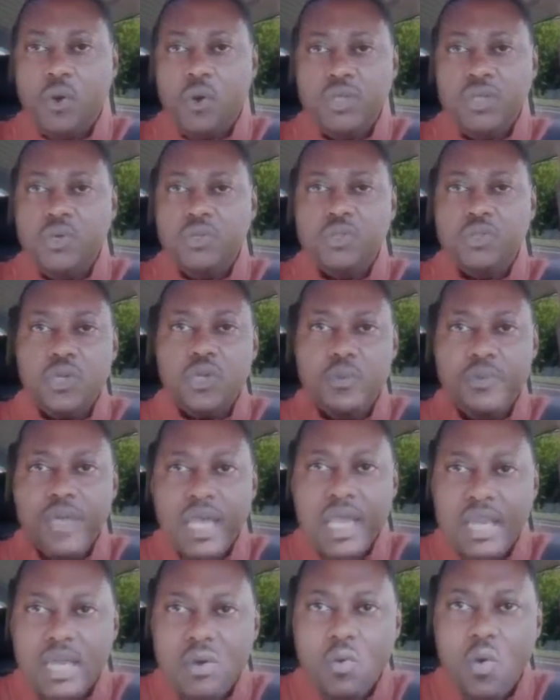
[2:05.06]
This is not,
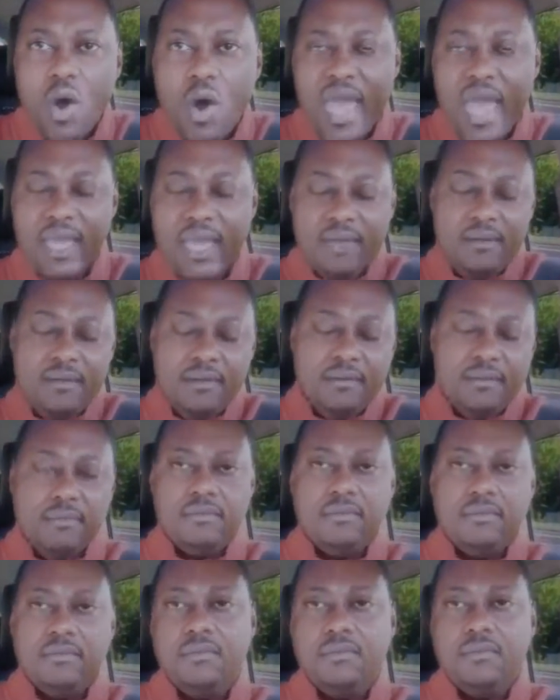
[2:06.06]
we don't ever
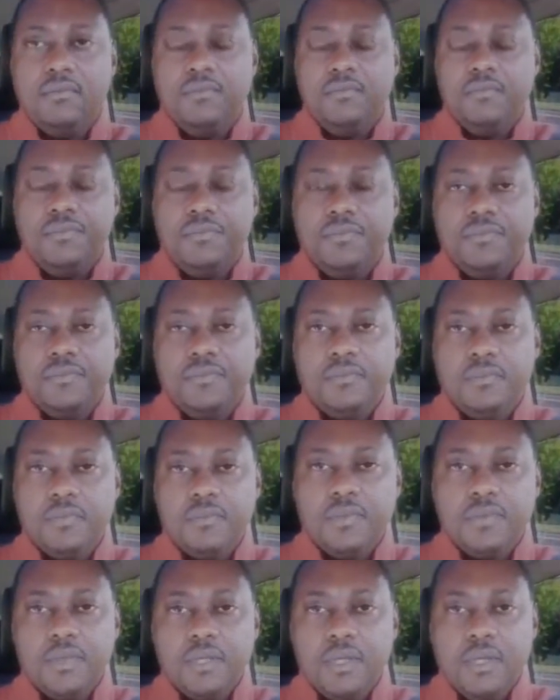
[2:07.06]
worship God. The
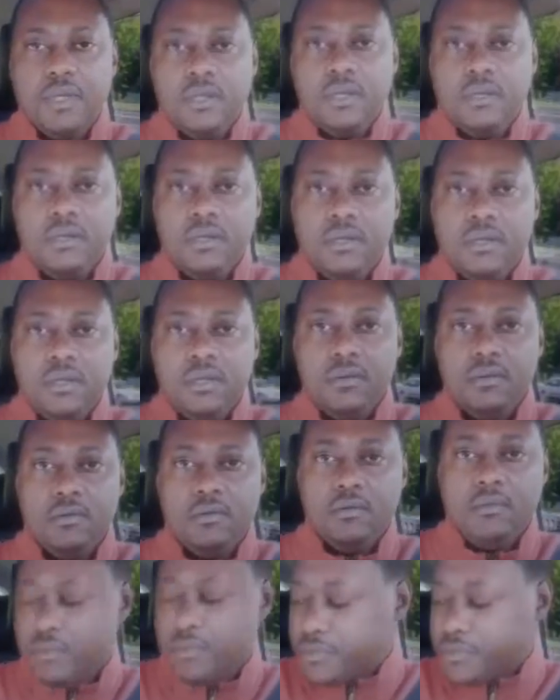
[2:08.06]
music is centered
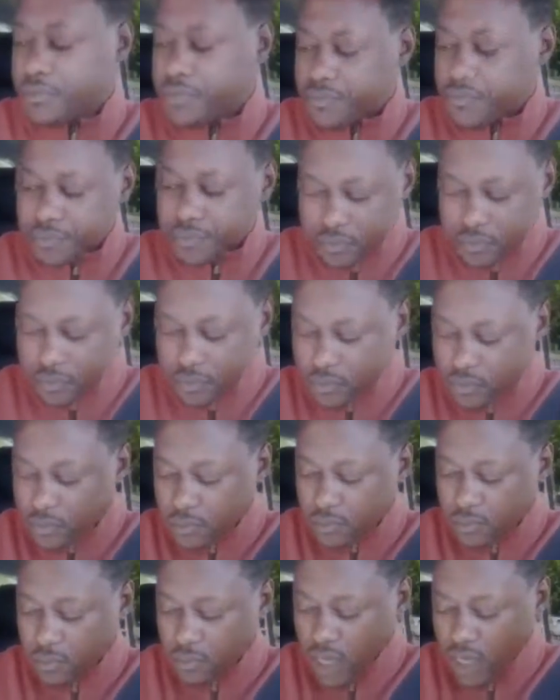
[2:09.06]
around us being
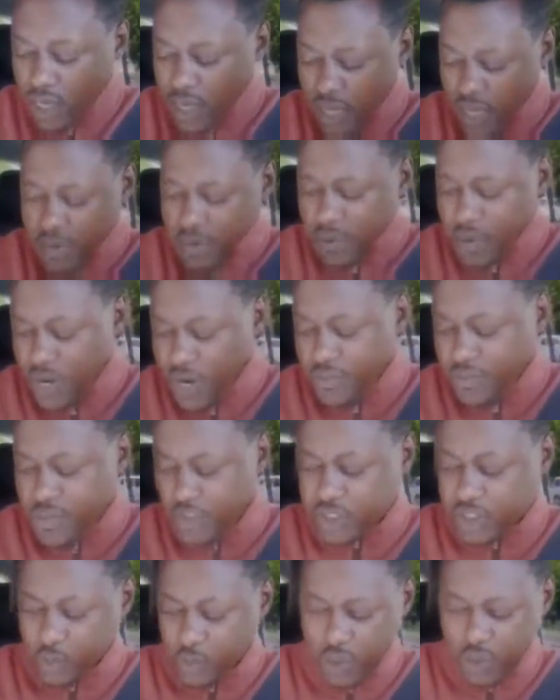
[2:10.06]
Israelites. We the
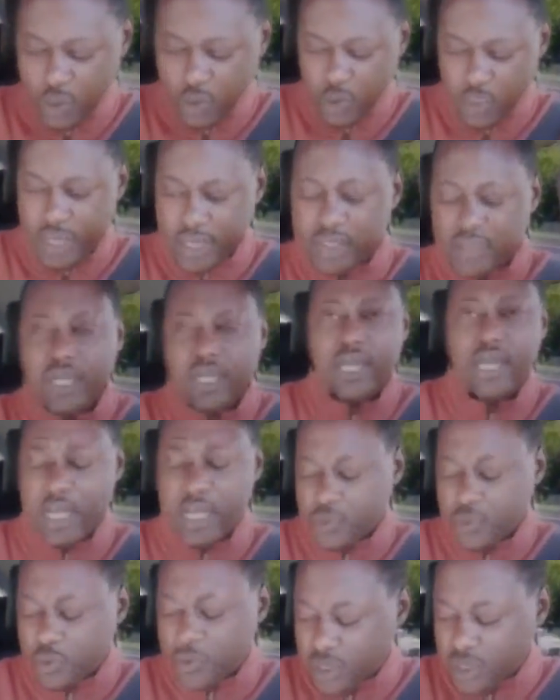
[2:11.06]
Israelites. We the
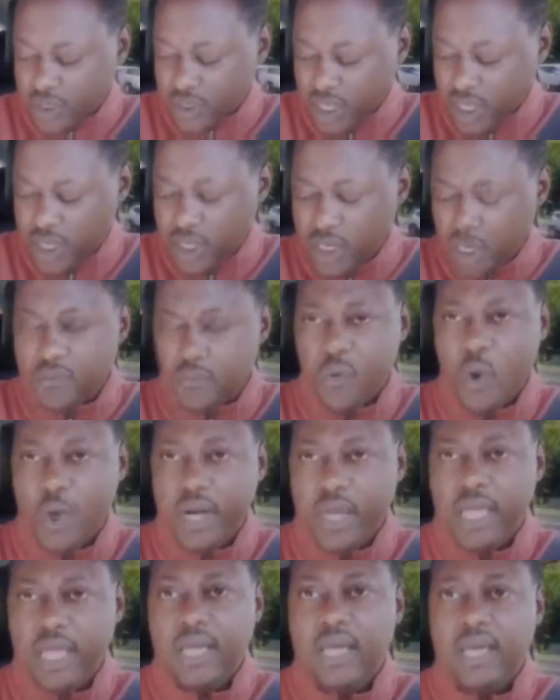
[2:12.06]
Israelites.
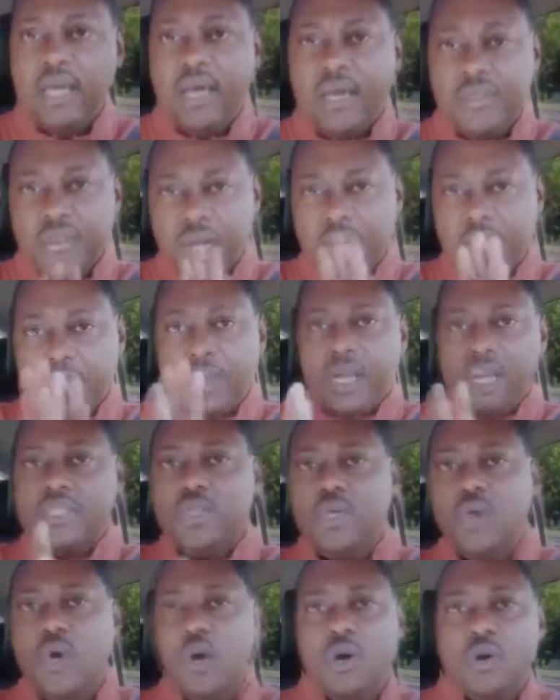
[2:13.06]
None
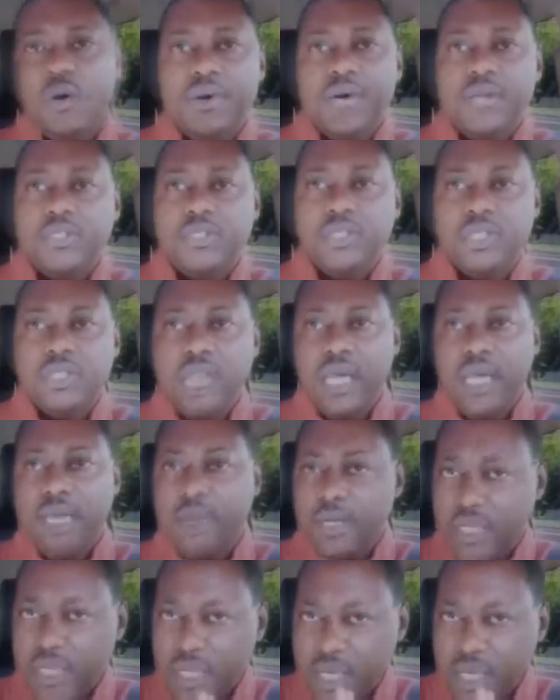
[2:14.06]
of the music
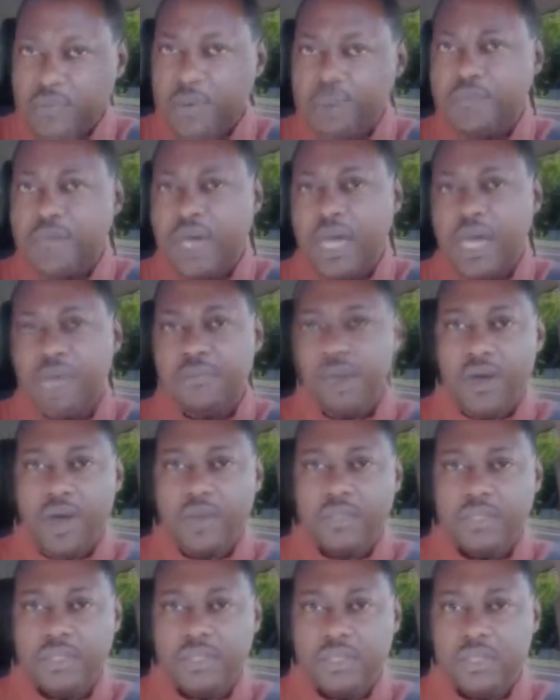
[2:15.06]
is worshiping
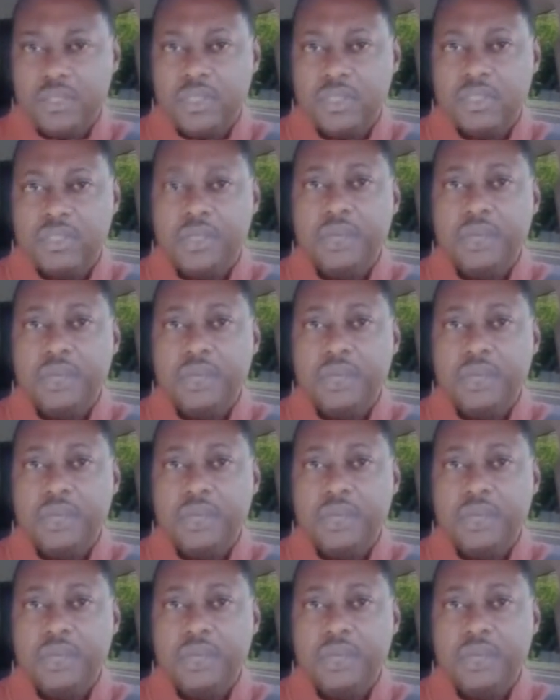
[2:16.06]
God.